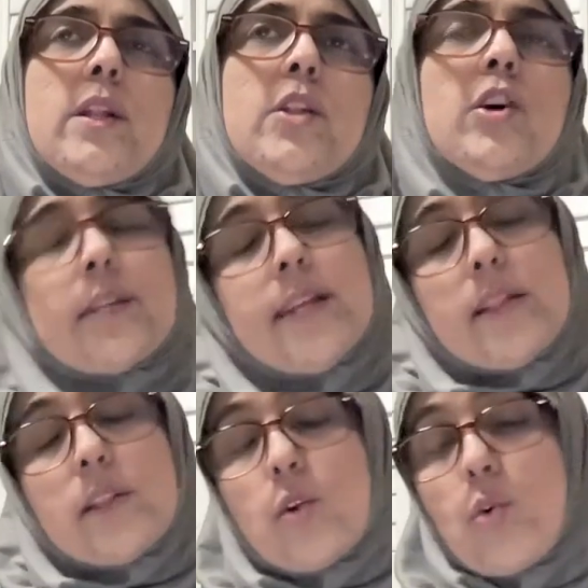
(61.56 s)
looked
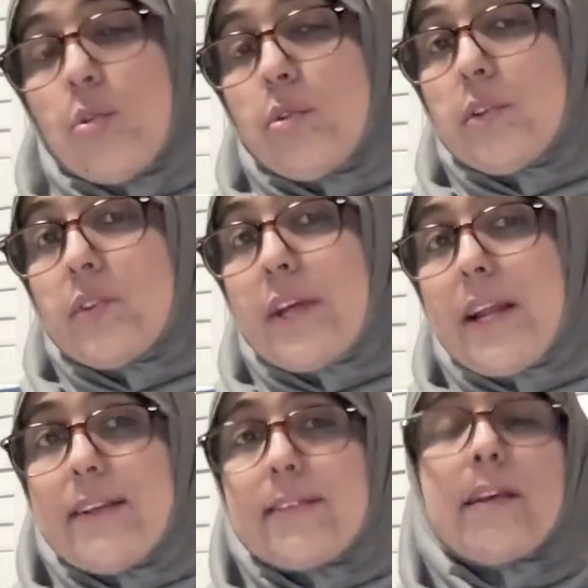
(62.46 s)
at the goals that
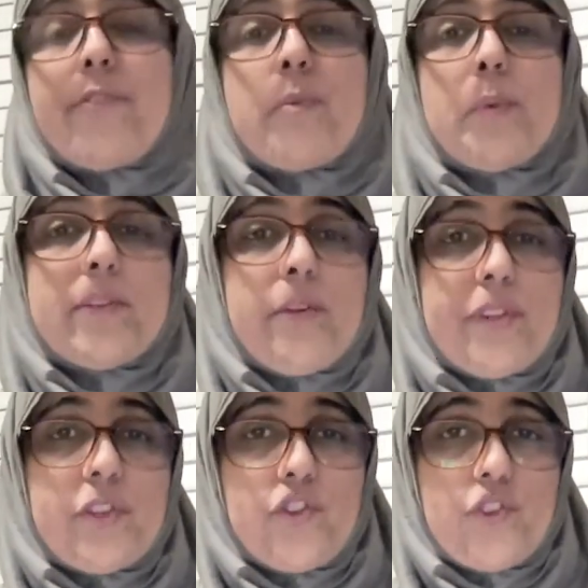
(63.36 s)
I had set for myself
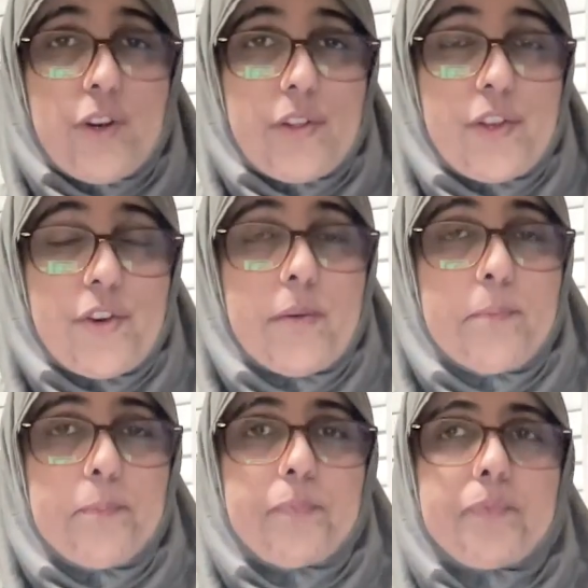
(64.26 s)
at the start of the
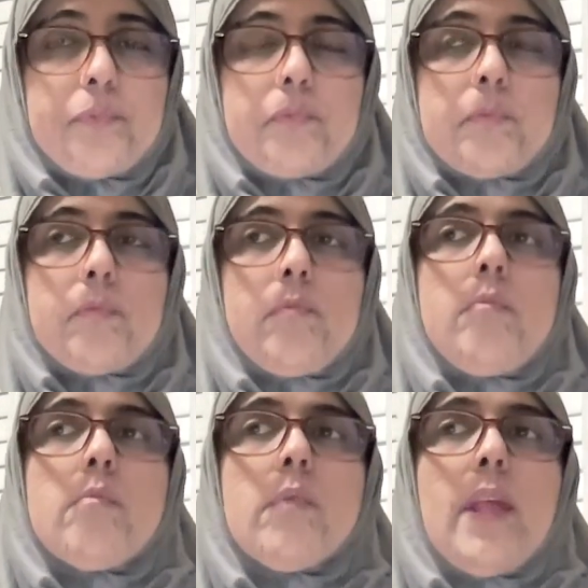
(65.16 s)
year,
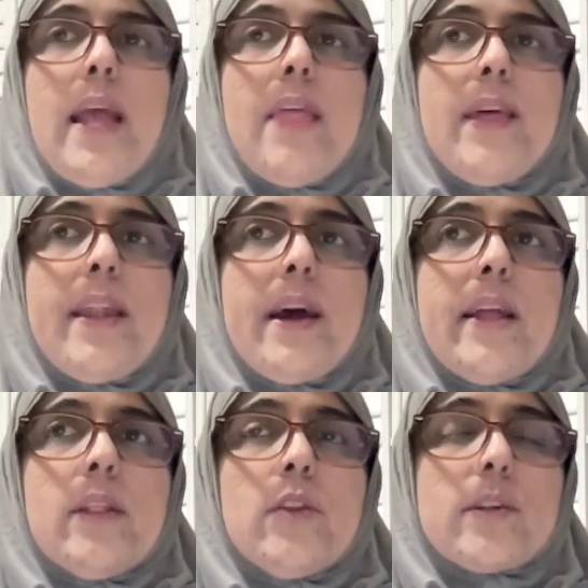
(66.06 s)
and then
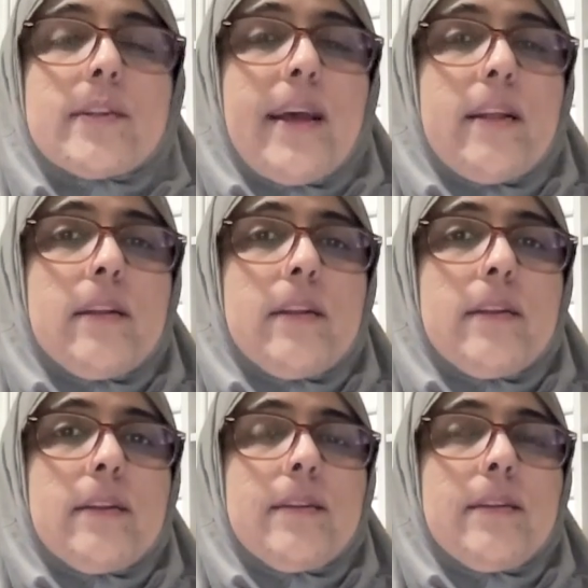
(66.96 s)
I looked at
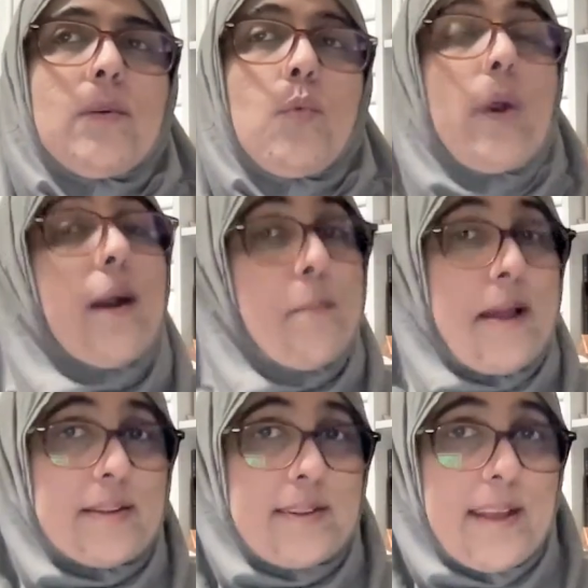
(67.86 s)
where I'm
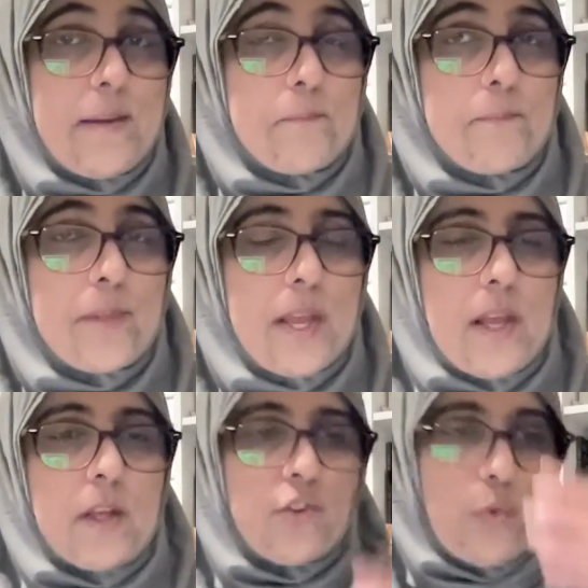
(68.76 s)
at today.
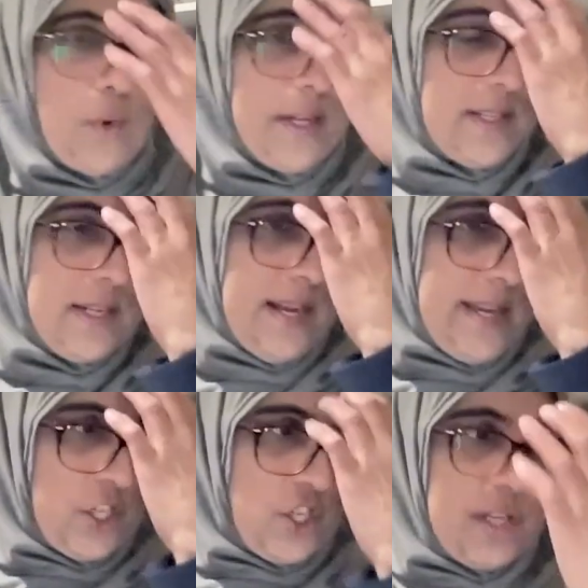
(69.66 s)
So what did I
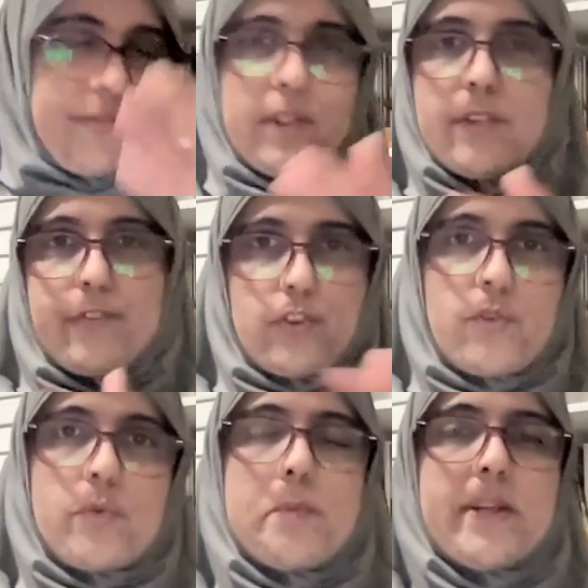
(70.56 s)
achieve in the
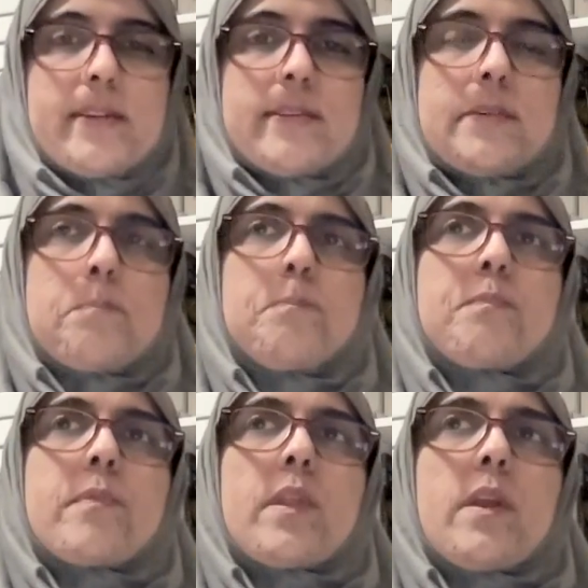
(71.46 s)
first 3 months?
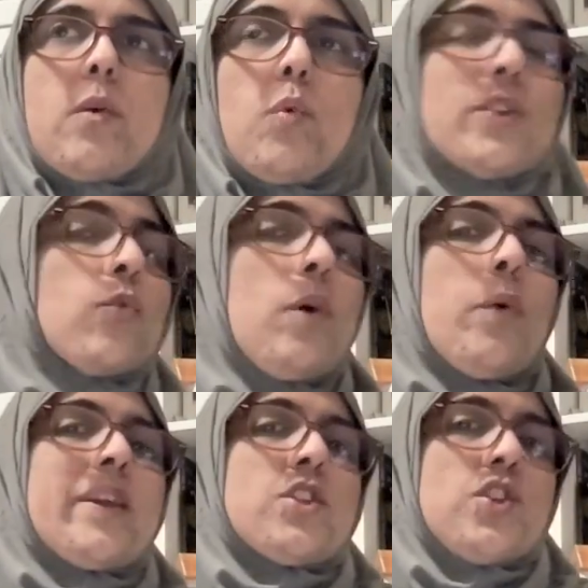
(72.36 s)
What do I
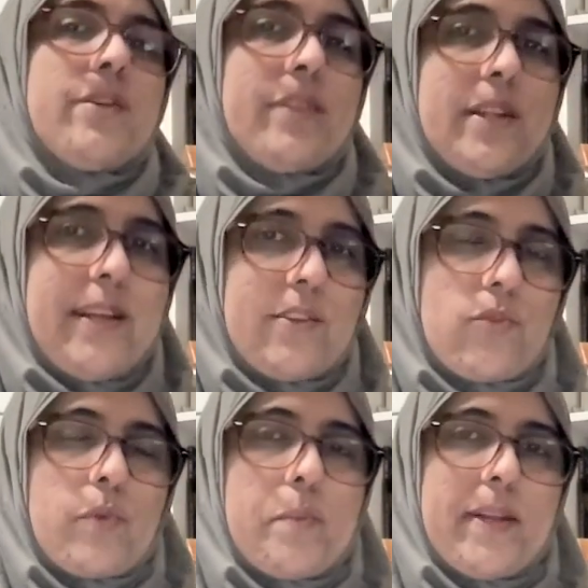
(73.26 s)
want to achieve in the
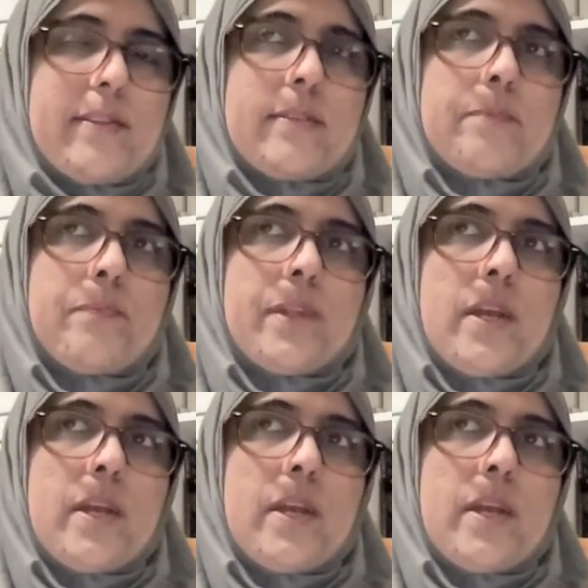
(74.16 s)
next 3 months?